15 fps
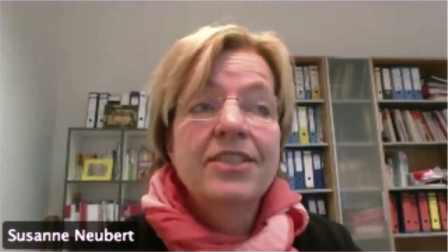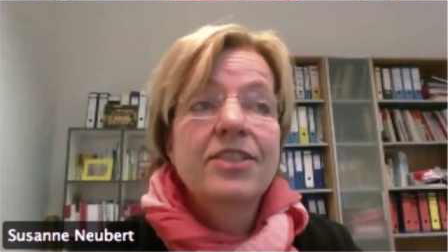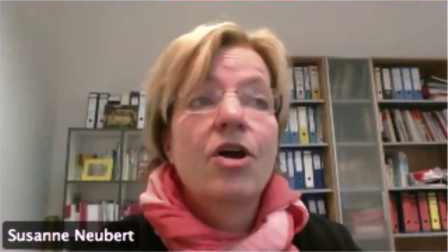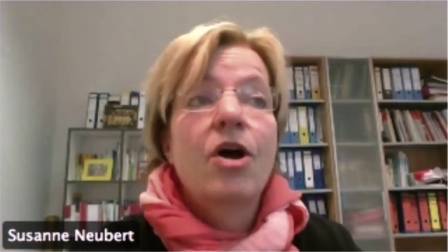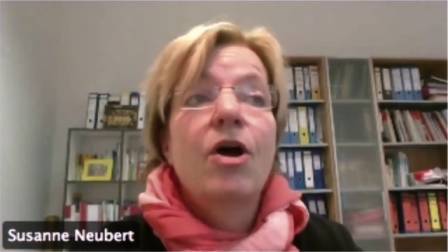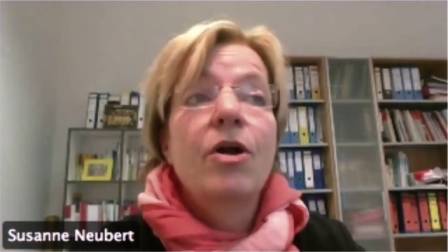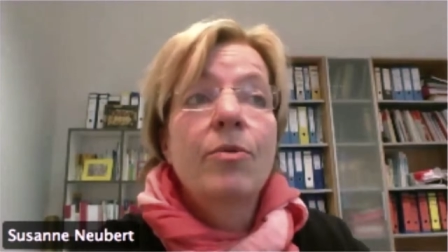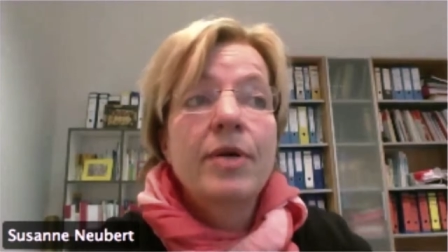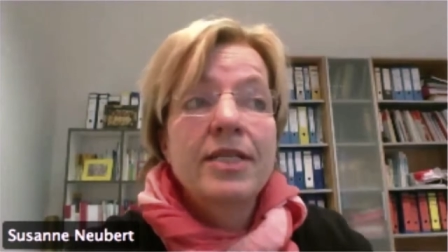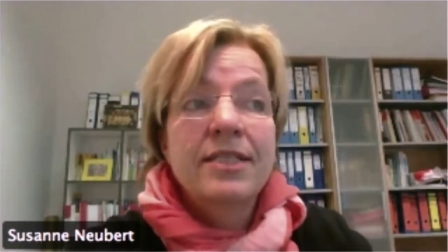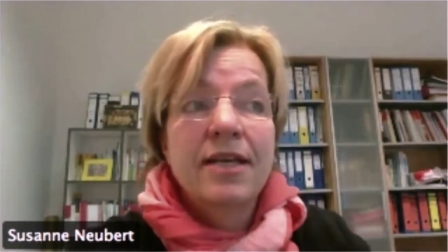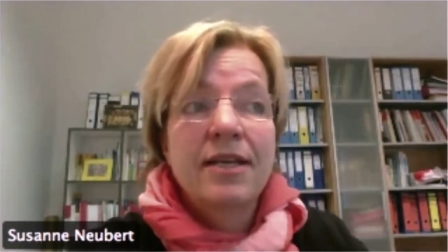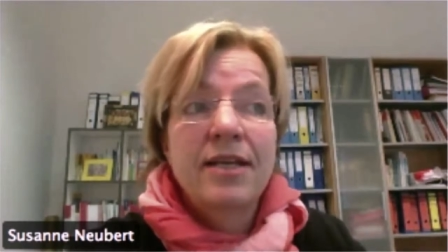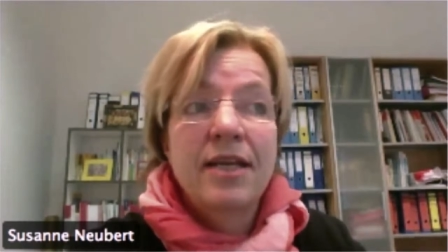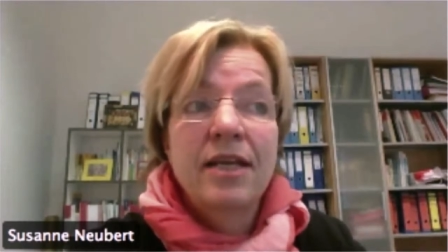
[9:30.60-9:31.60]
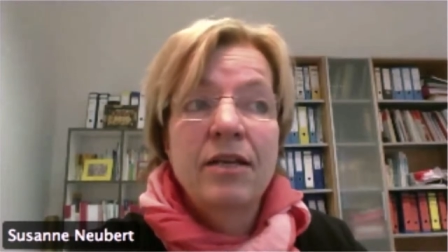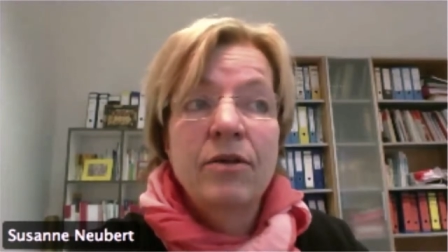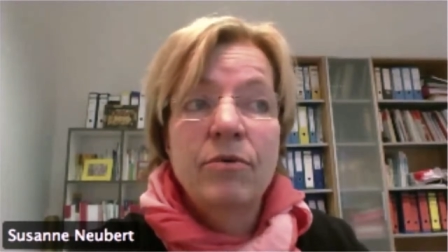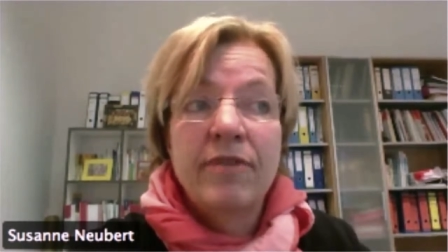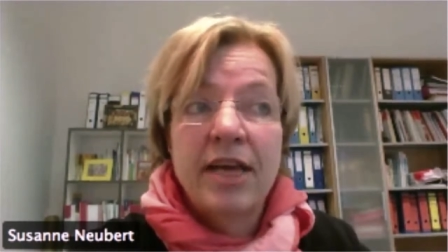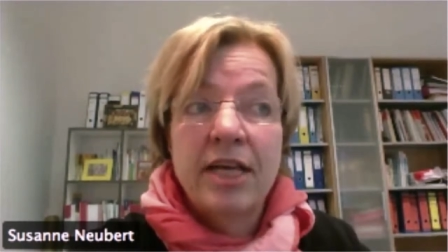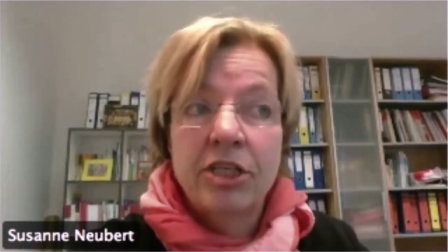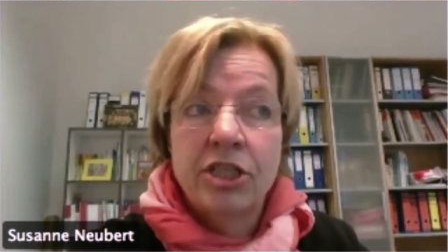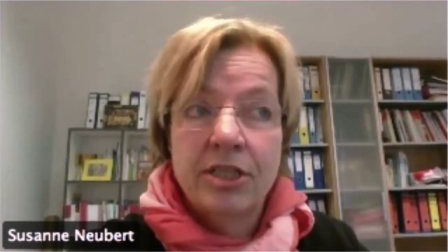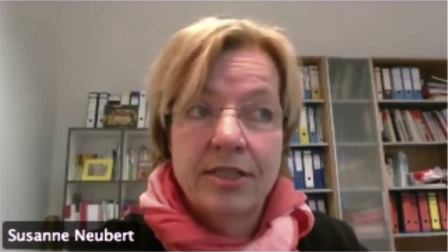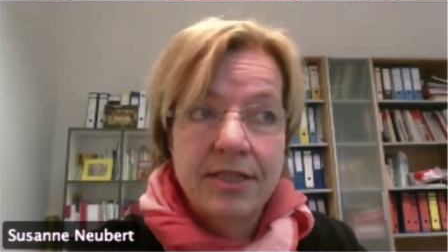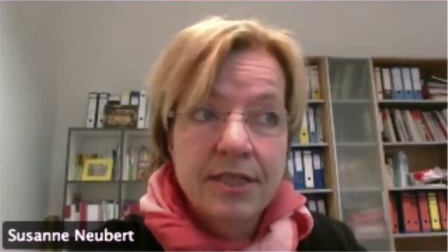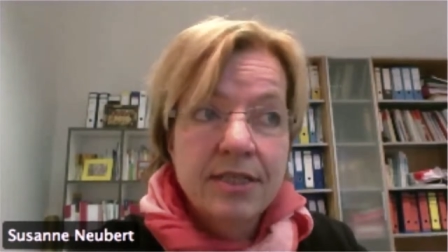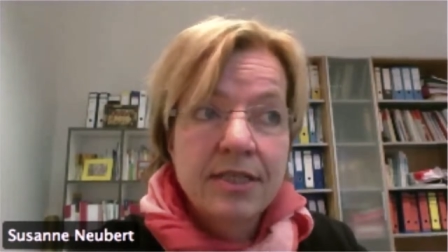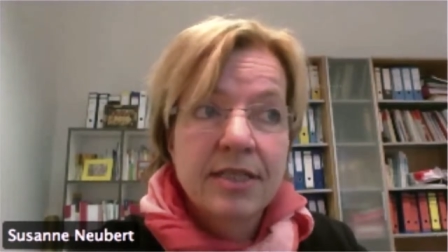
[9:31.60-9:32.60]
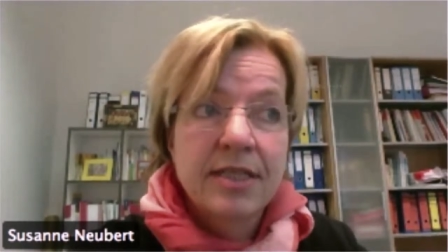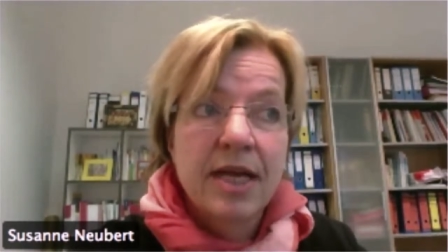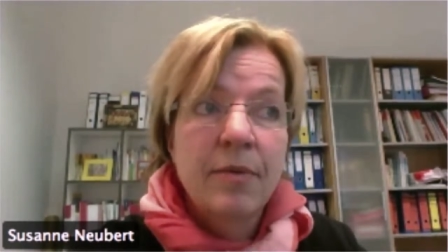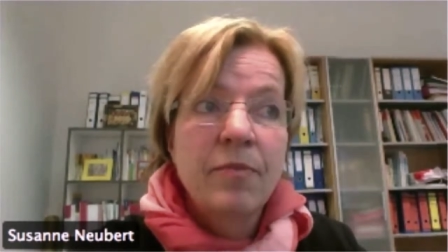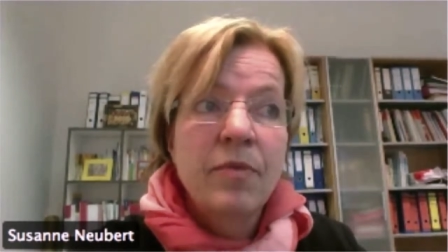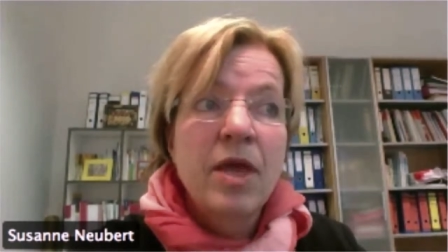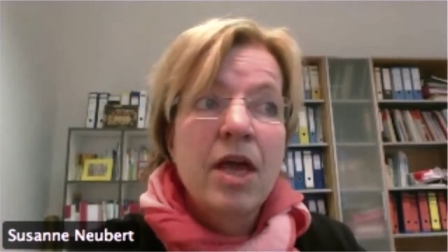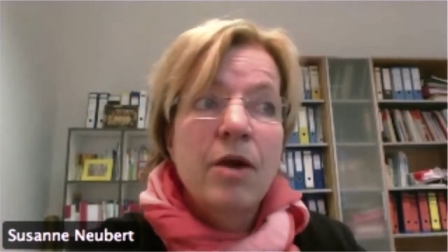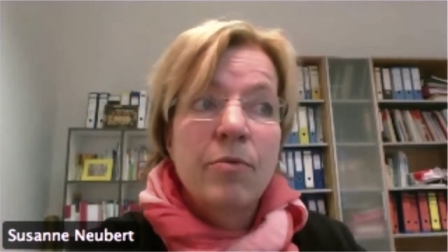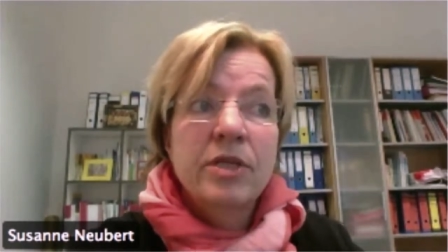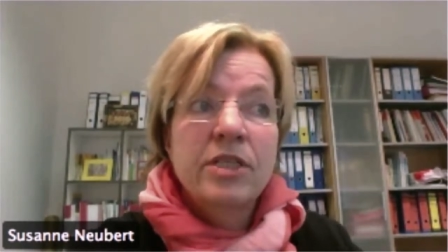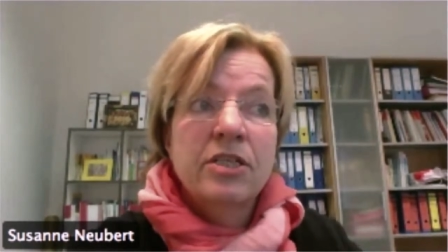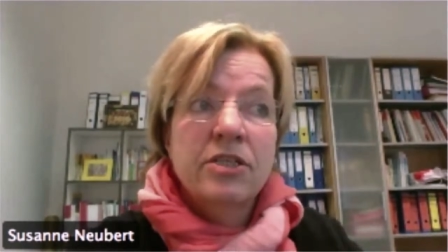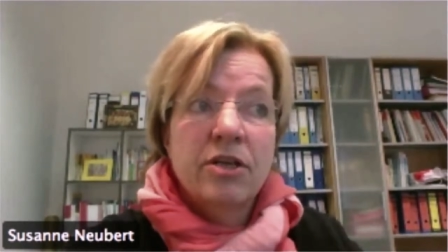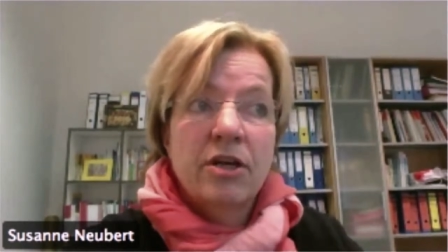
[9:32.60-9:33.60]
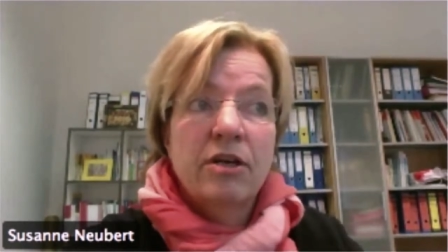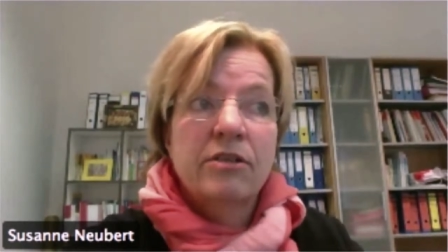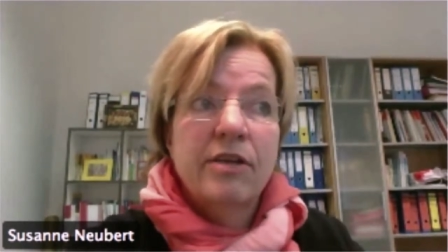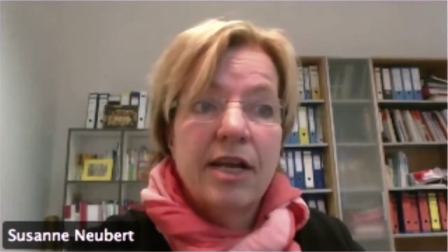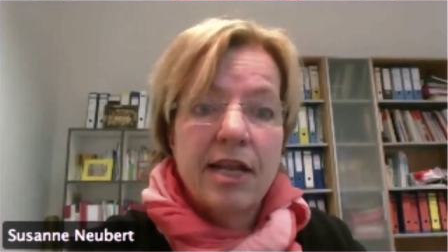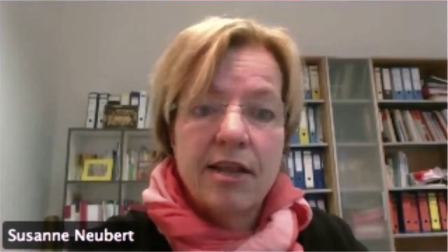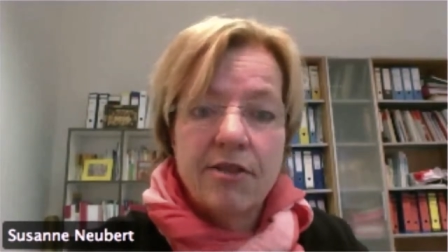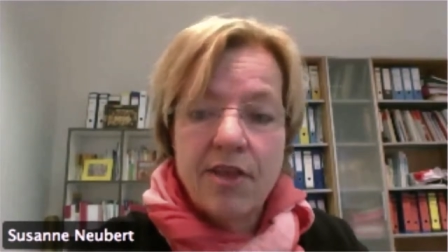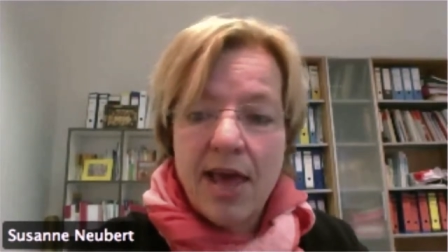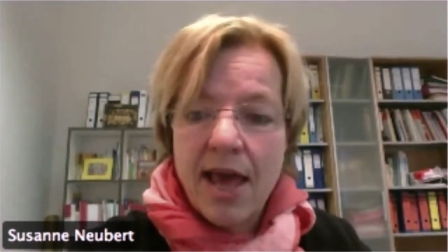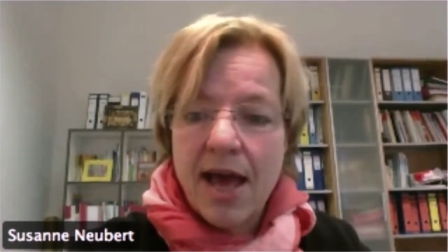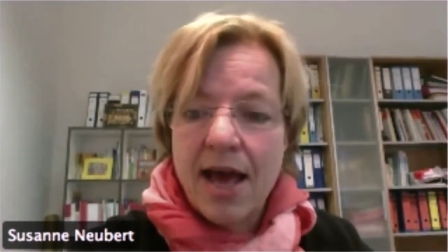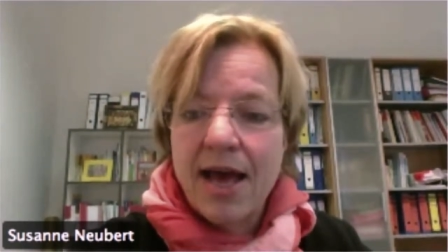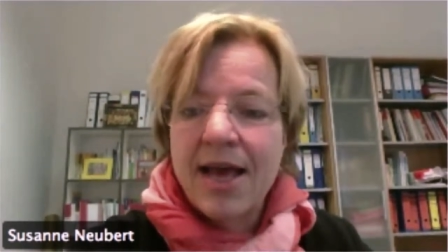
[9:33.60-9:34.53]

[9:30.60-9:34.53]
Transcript: is always an innovation system which is already there.